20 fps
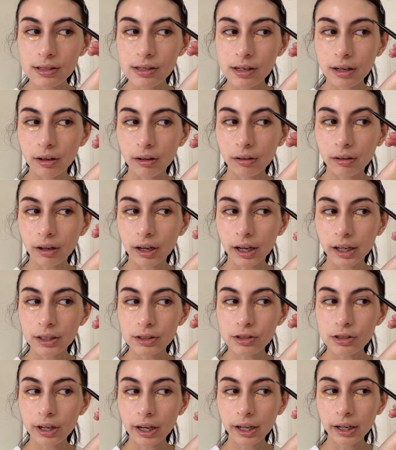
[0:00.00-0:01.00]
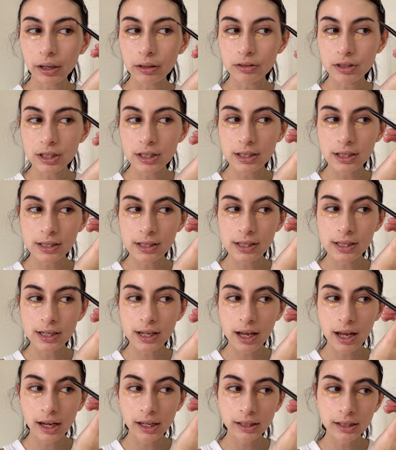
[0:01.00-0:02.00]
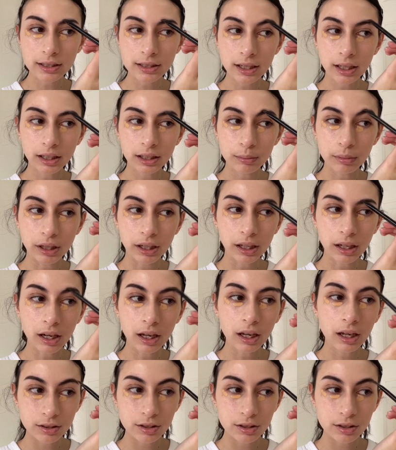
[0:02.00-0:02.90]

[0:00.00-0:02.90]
so I drag it out just a tiny bit.